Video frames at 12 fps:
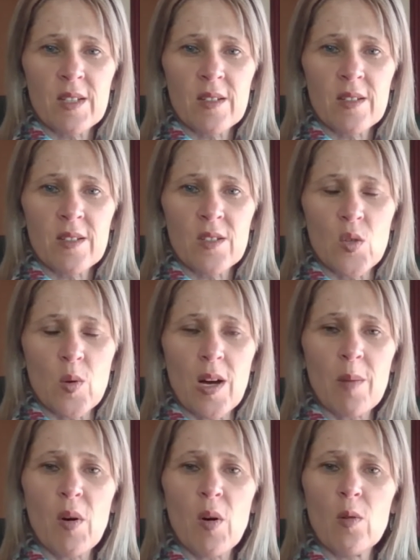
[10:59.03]
to
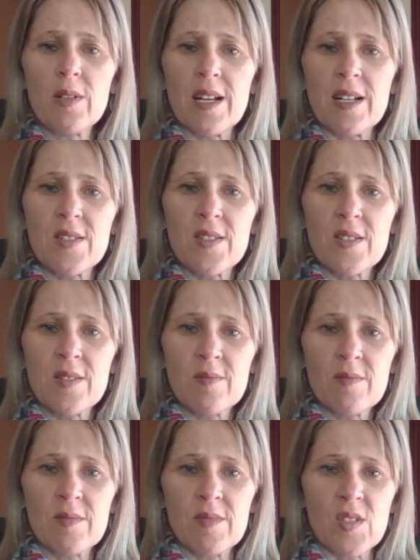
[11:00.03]
uphold us
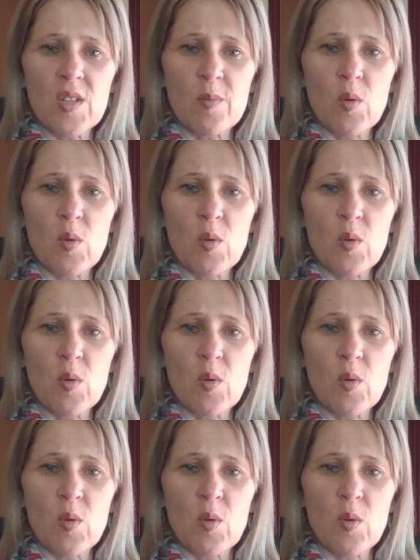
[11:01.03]
and support